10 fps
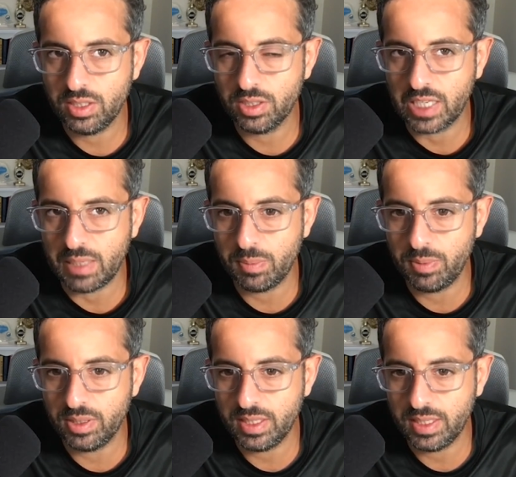your
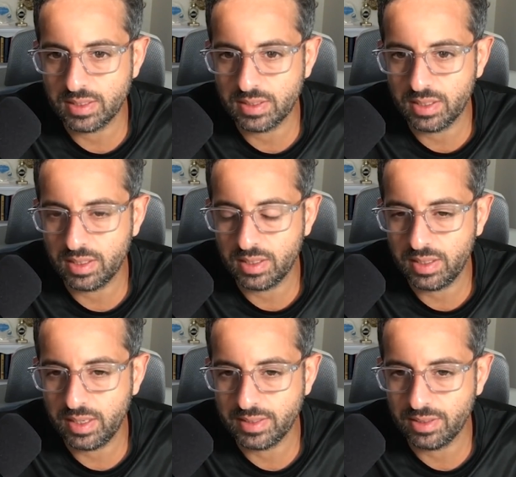capability as a
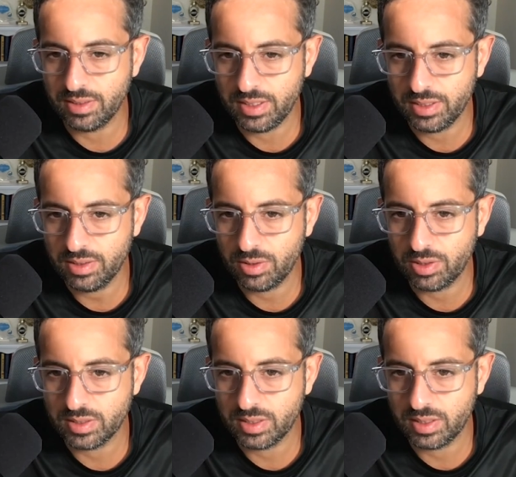leader or
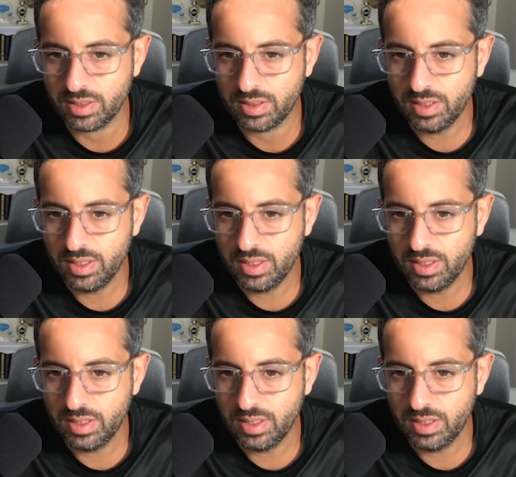as a